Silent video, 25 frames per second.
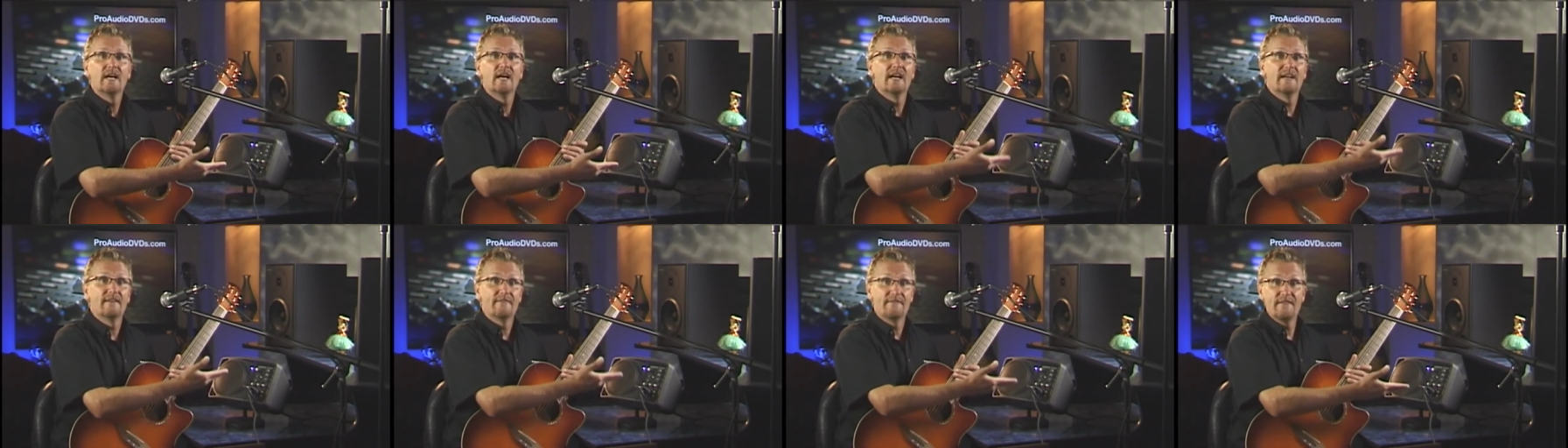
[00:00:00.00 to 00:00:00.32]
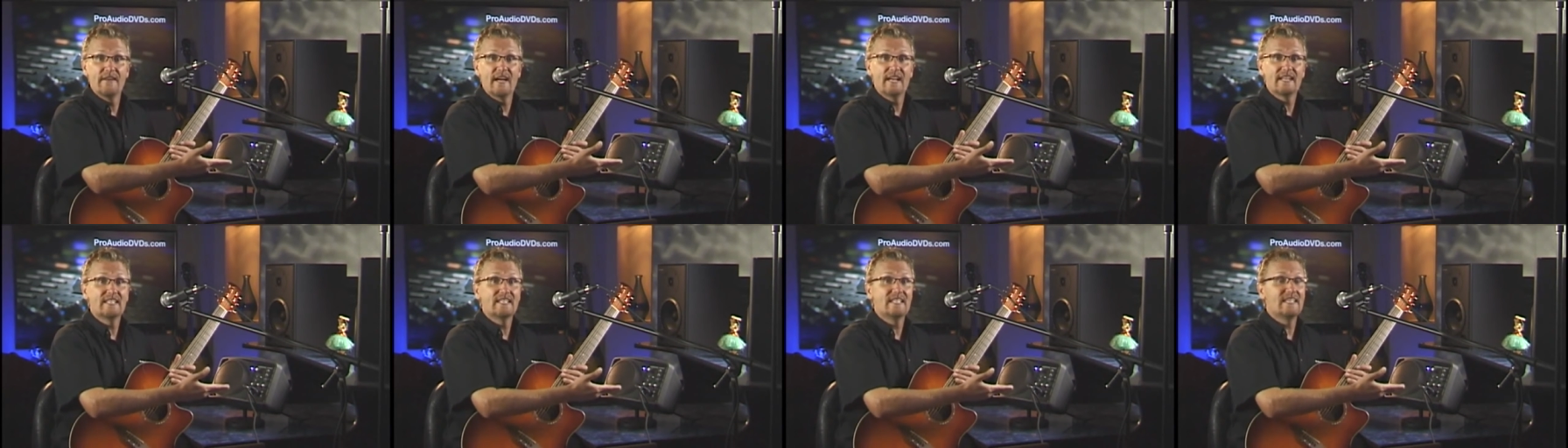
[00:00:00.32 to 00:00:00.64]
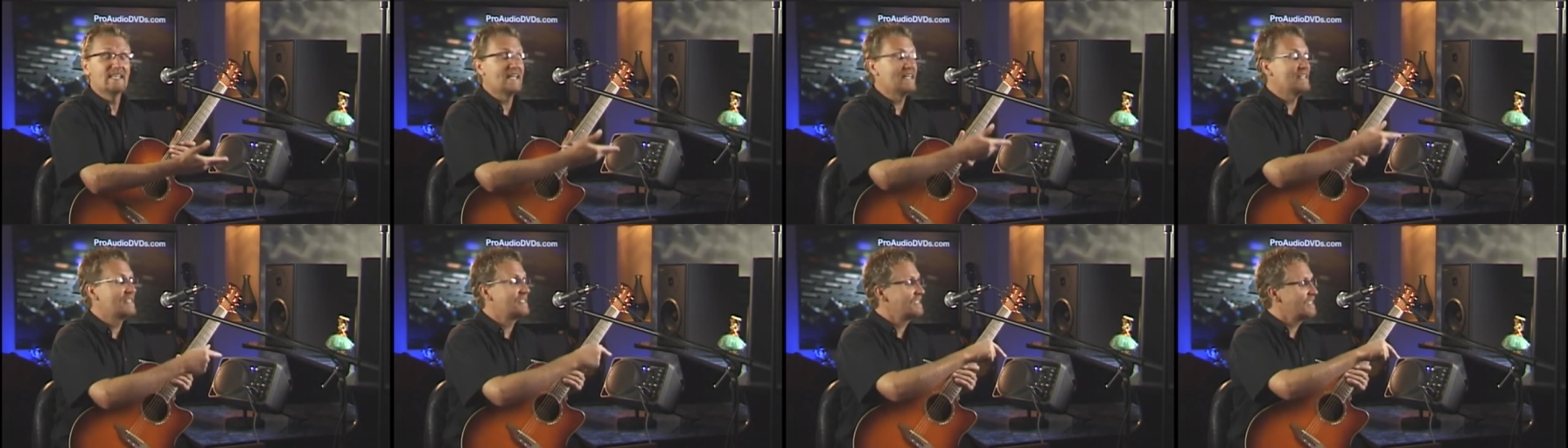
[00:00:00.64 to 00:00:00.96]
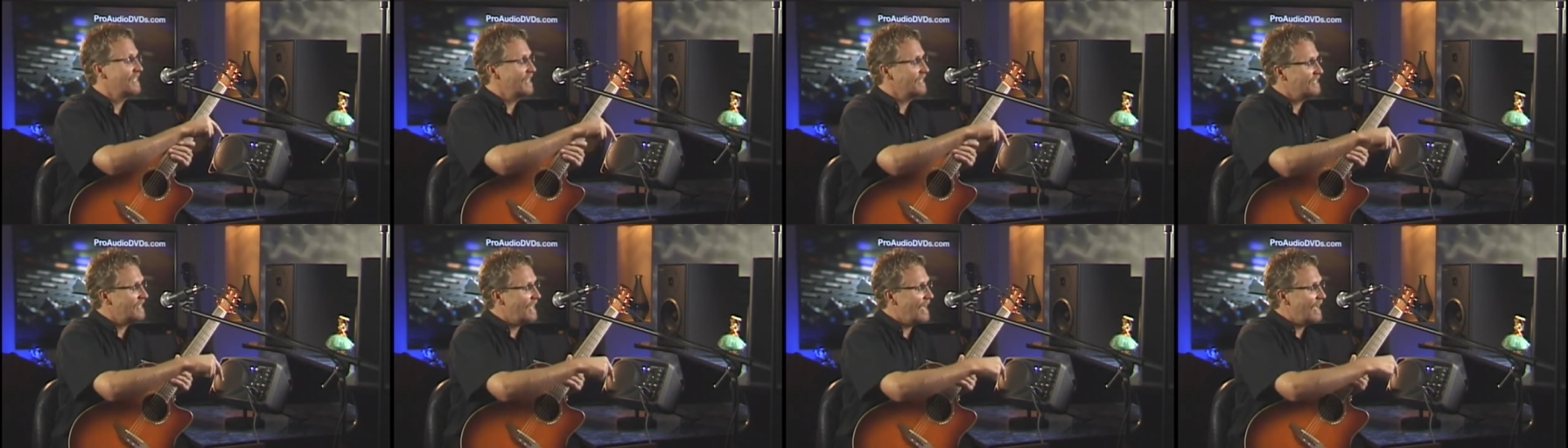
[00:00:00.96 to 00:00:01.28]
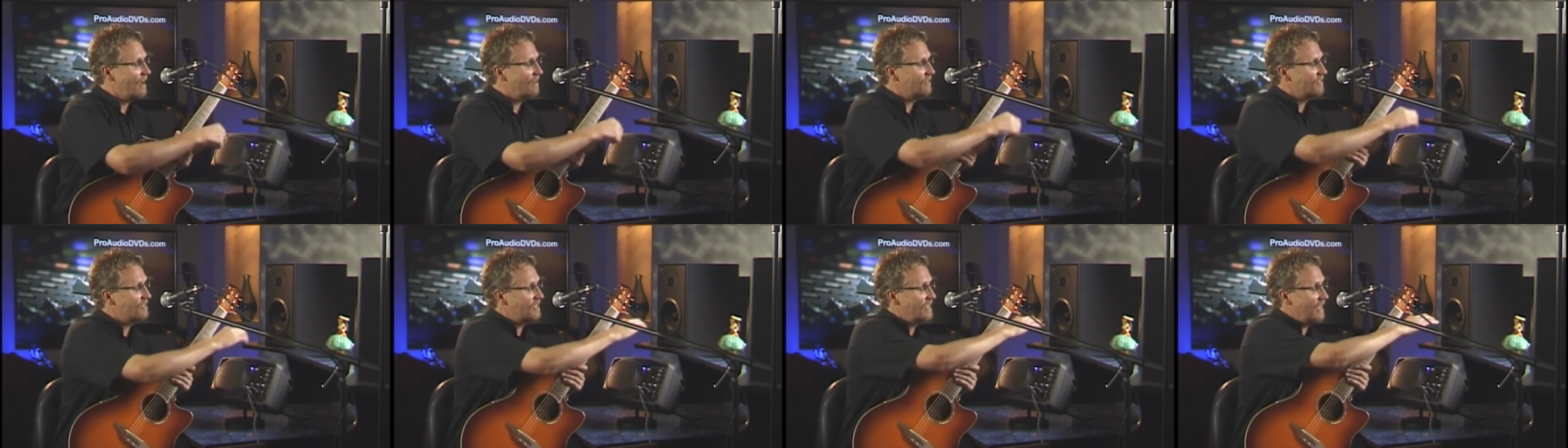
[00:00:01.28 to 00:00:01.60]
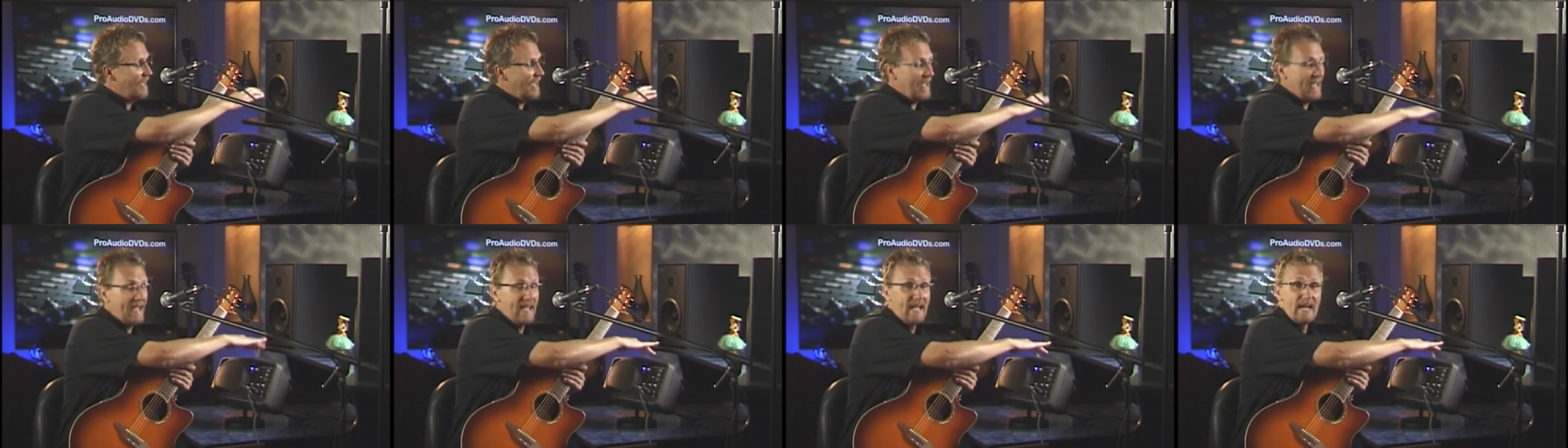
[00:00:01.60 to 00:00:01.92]
and affected, then sent out to
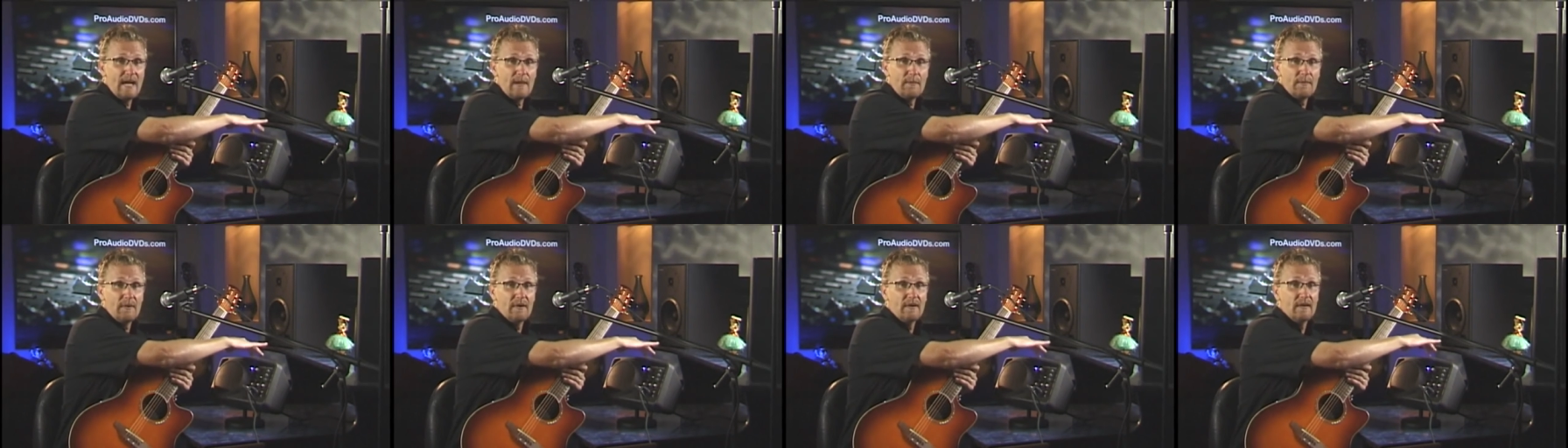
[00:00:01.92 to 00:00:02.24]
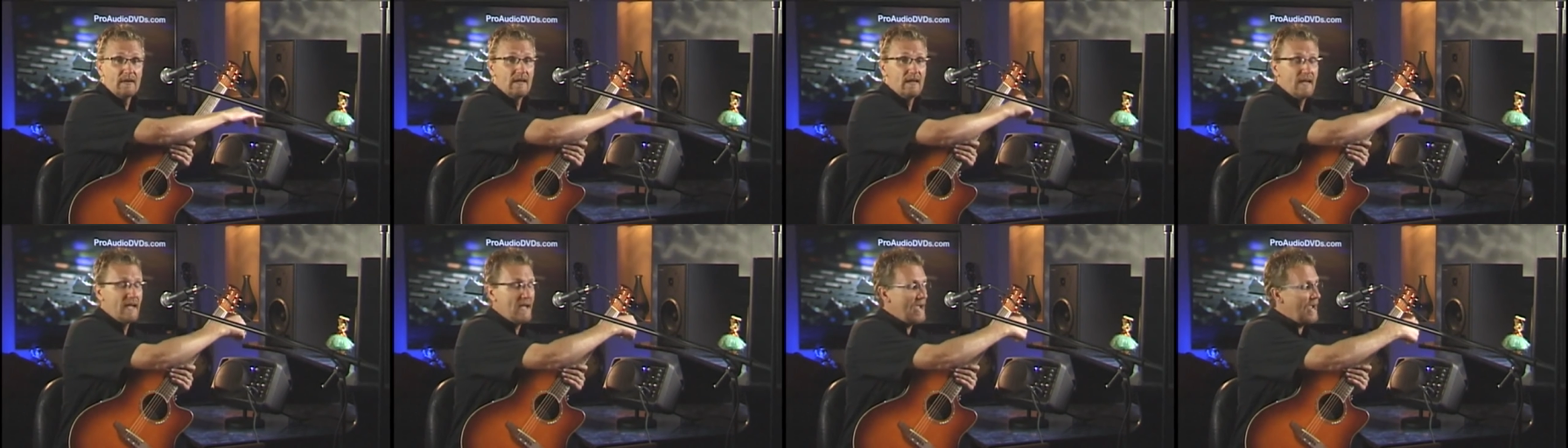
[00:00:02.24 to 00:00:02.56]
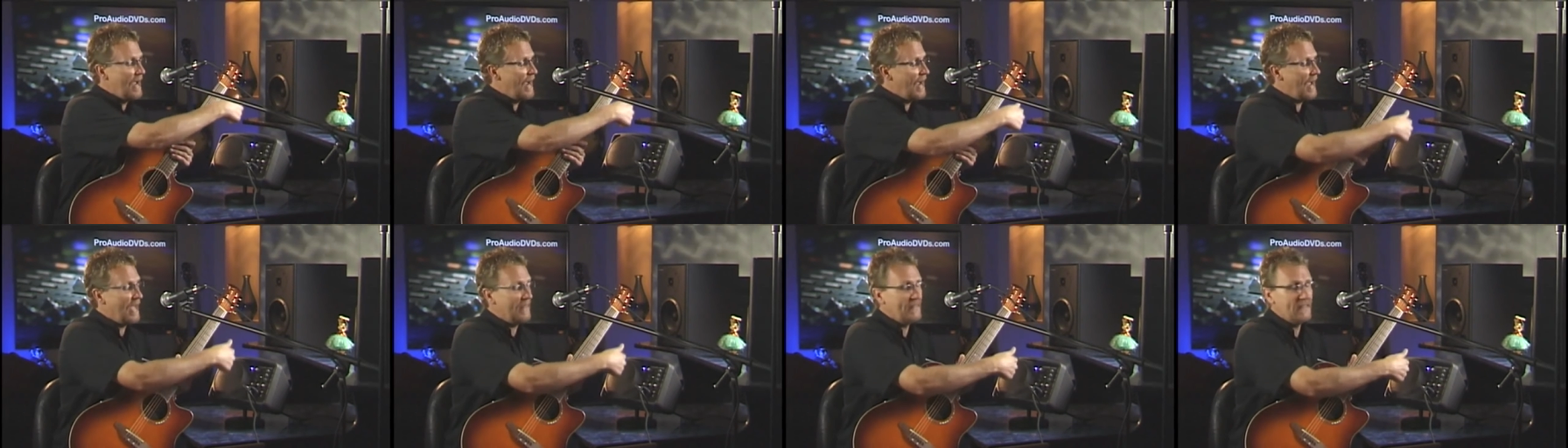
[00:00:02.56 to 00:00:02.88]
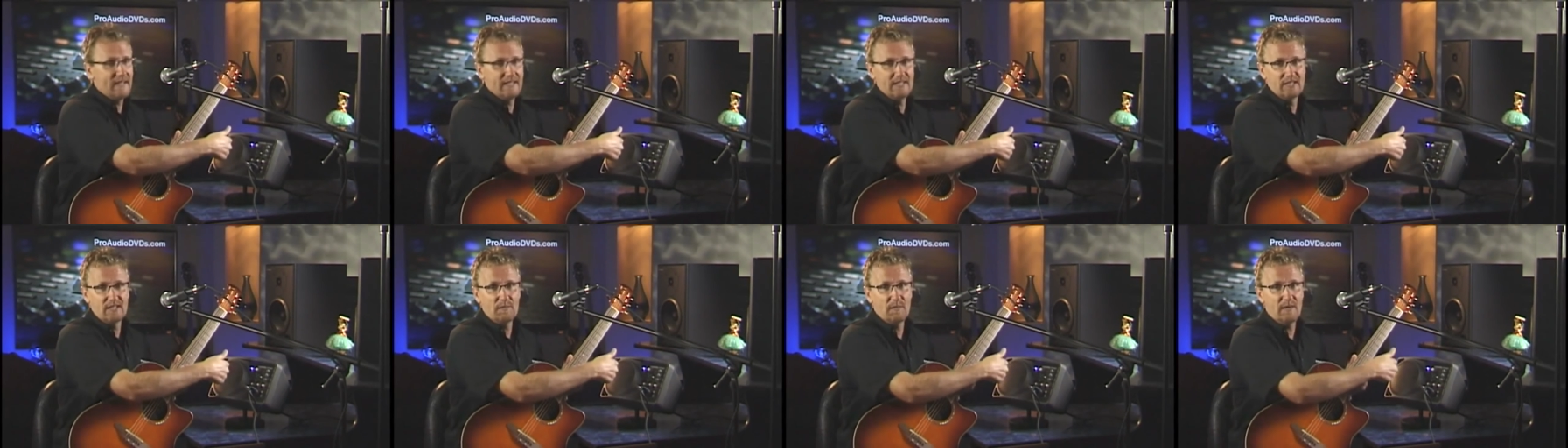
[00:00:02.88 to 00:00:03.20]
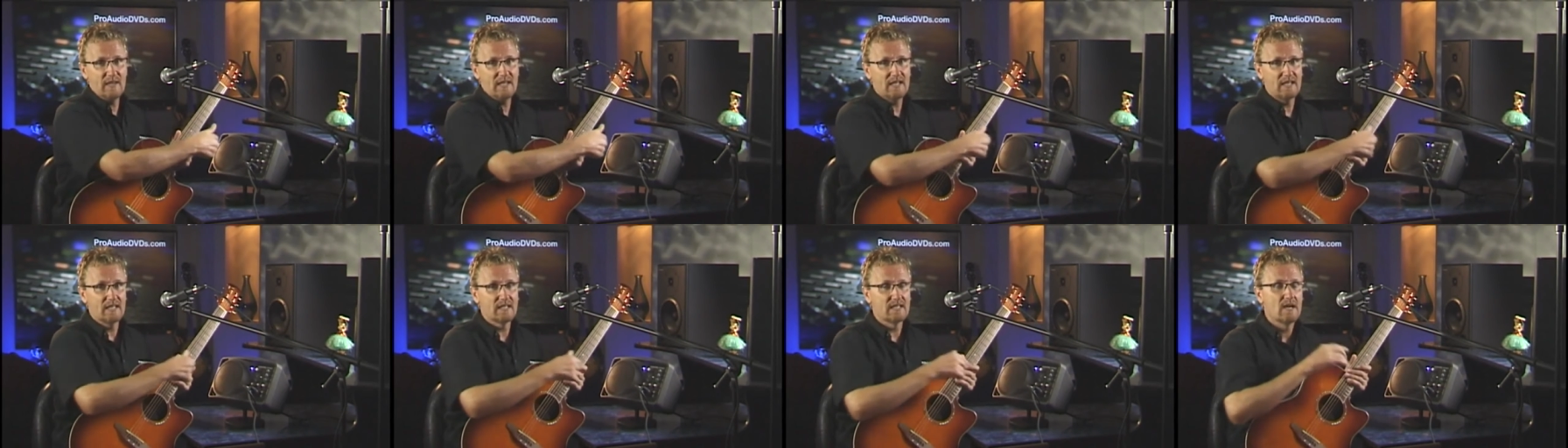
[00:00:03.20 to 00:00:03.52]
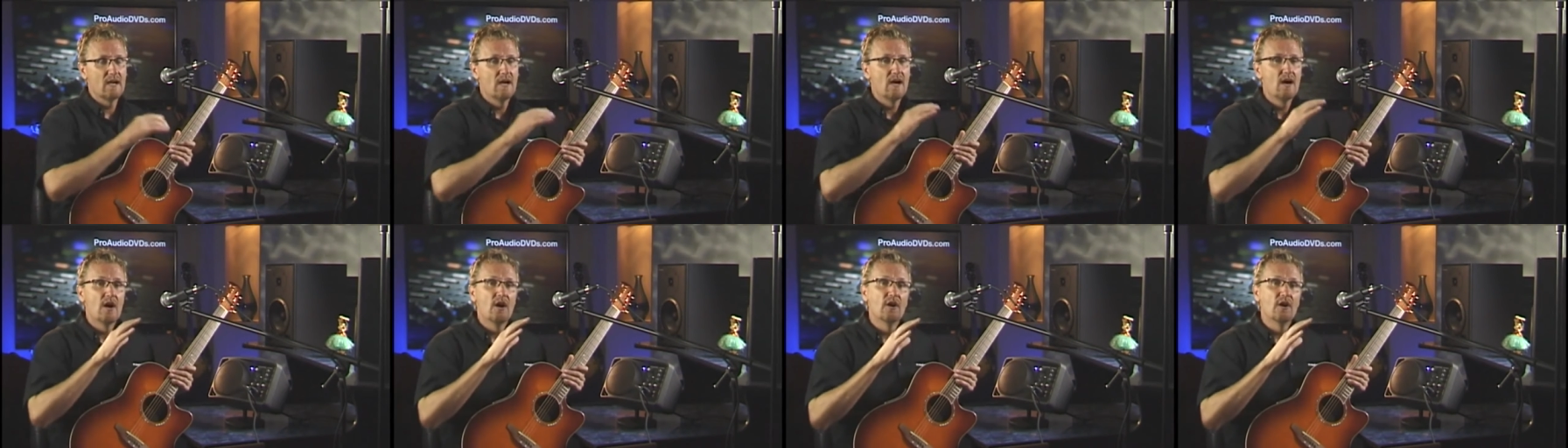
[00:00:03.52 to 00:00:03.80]
the amp and then speakers.